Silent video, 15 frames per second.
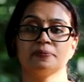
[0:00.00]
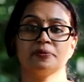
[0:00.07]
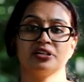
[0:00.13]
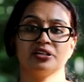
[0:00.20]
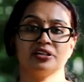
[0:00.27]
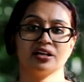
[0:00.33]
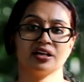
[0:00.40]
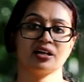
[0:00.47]

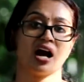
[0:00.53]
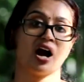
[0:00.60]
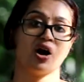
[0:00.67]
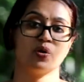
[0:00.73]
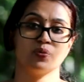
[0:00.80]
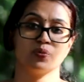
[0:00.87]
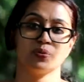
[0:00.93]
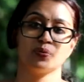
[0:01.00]
period and
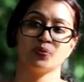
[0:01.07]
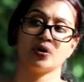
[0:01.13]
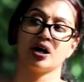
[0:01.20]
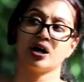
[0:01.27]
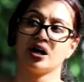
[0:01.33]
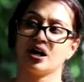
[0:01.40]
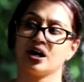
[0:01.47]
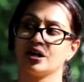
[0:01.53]
how
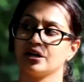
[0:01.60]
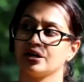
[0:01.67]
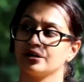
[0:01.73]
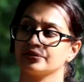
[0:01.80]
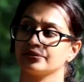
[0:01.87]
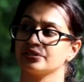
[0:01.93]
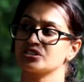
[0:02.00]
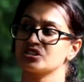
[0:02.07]

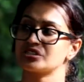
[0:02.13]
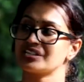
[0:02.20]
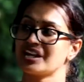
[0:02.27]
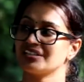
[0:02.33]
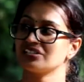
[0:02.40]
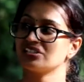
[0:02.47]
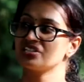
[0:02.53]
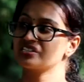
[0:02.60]
the
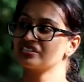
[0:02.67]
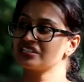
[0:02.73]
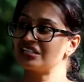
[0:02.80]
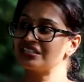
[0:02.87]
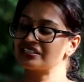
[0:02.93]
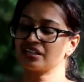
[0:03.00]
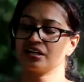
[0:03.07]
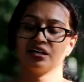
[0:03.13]
society
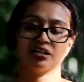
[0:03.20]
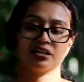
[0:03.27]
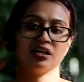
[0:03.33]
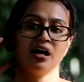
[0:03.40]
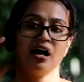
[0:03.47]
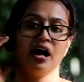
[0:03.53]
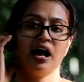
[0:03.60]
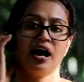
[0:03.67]
sees her
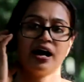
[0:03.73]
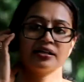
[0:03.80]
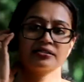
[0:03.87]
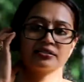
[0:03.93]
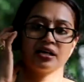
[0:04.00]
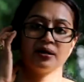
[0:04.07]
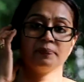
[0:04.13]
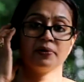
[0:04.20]

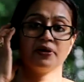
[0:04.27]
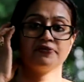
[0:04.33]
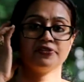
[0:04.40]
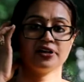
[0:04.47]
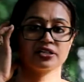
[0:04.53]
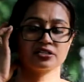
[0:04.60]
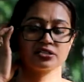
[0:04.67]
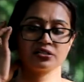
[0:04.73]
as a
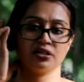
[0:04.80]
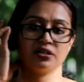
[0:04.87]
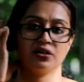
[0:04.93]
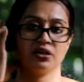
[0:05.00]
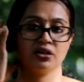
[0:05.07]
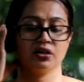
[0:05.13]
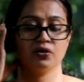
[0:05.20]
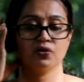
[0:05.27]
perfect
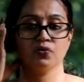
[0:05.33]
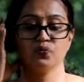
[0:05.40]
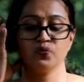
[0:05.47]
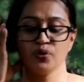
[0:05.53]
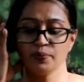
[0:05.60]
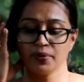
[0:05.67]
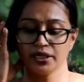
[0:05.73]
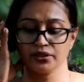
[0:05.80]

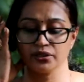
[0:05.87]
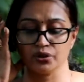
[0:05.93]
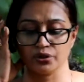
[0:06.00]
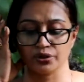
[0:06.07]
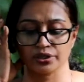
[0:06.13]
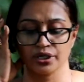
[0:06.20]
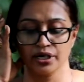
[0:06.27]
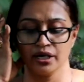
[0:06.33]

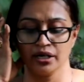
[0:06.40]
womanhood.